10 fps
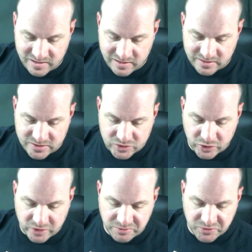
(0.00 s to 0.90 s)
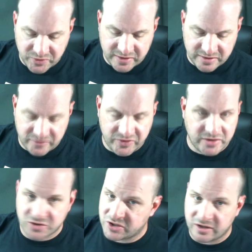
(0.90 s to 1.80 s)
It's a toss-up between the
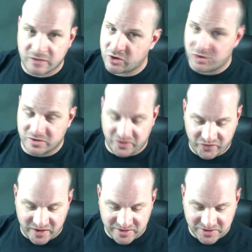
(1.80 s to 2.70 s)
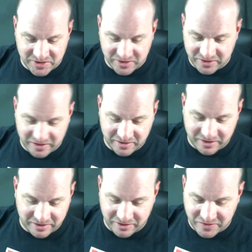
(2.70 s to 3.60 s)
Defender Shield. I'm going Defender Shield. I
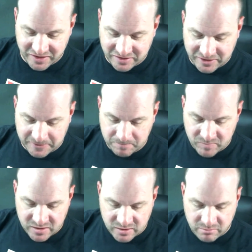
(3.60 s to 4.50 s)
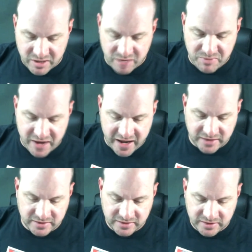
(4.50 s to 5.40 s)
love that thing. Medipack,
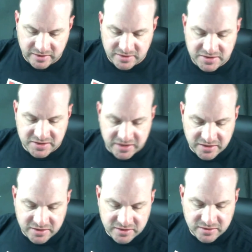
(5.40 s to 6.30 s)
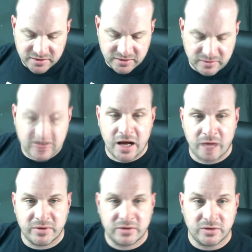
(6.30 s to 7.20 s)
6
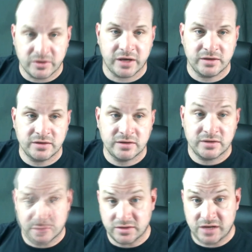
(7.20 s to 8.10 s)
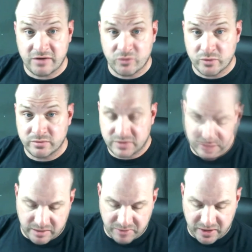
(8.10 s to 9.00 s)
common. Okay, save a wound. It's
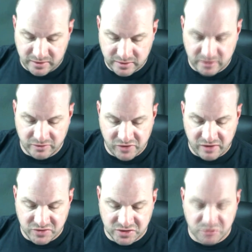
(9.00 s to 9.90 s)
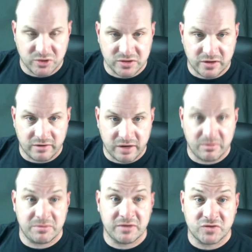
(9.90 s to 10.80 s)
not bad. If you have 6 points lying around,
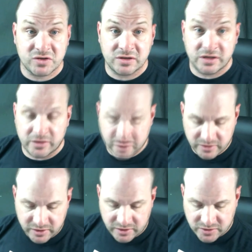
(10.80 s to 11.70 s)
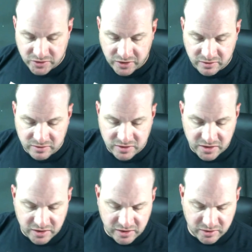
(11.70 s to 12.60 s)
maybe give it to the leader so he can
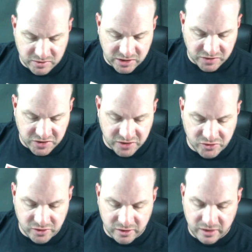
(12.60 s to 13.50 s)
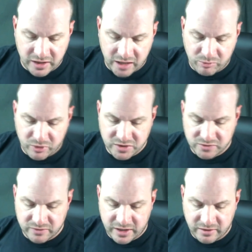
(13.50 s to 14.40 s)
heal himself. Sentry Gun, 8 points
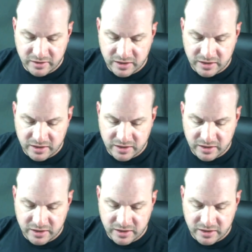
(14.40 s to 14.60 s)
rare.